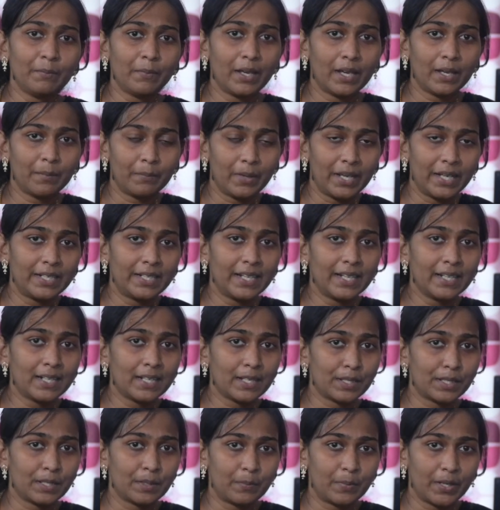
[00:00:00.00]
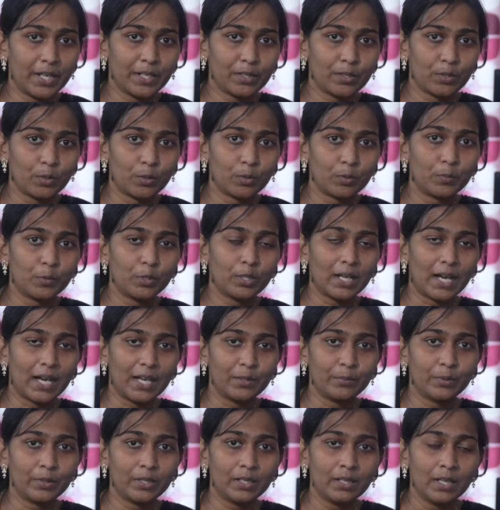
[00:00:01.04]
maintained a separate notebook. I
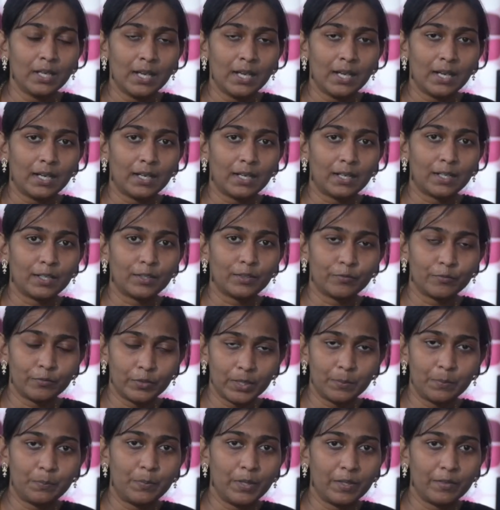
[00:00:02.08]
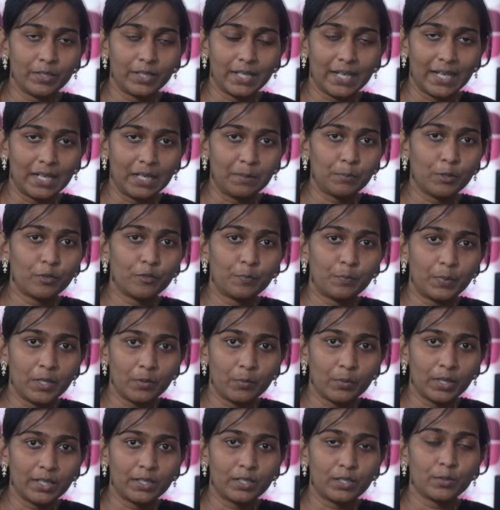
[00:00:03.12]
will, with the help of
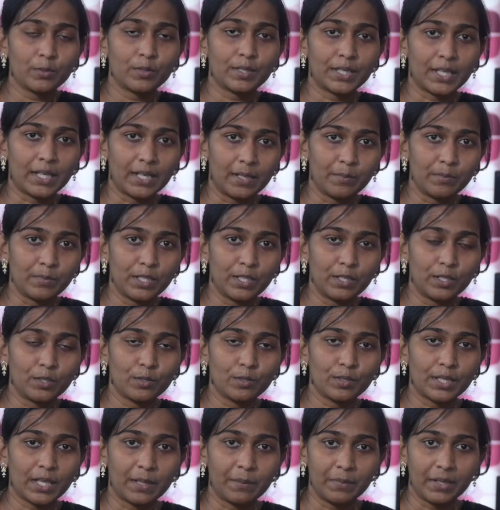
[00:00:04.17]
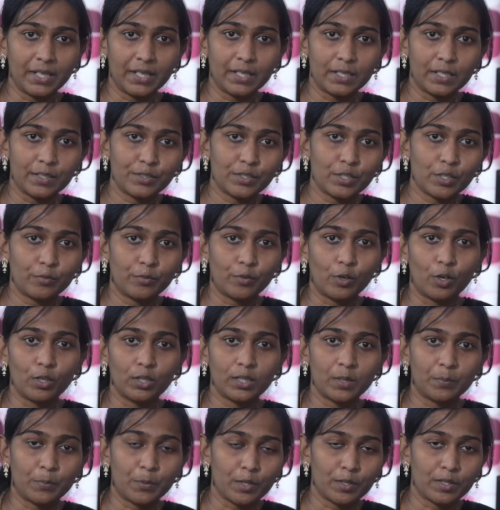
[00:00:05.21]
PYQs and MCQs, I made a list of all
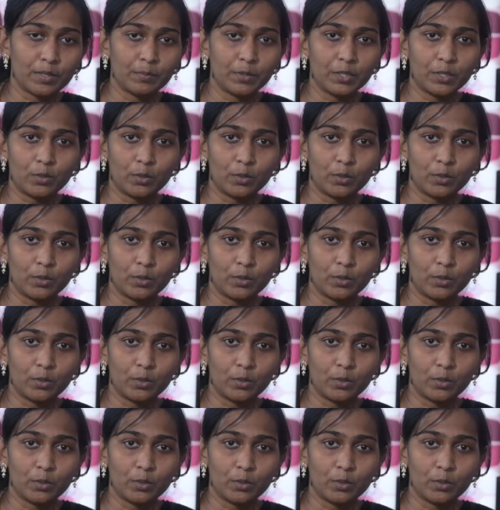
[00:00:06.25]
the possible